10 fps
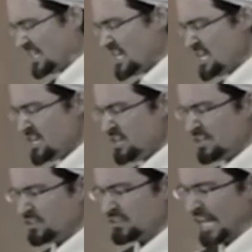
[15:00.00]
ghee
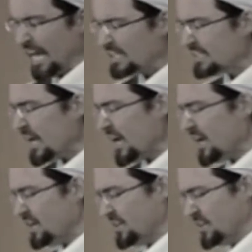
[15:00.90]
and
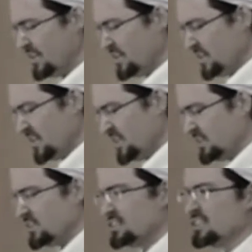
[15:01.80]
dalda
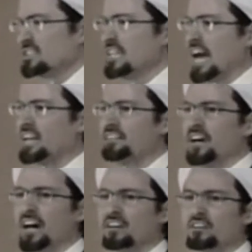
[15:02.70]
and this, that, and
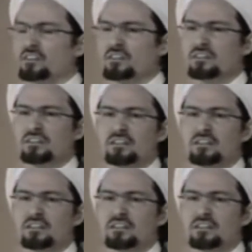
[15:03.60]
the other.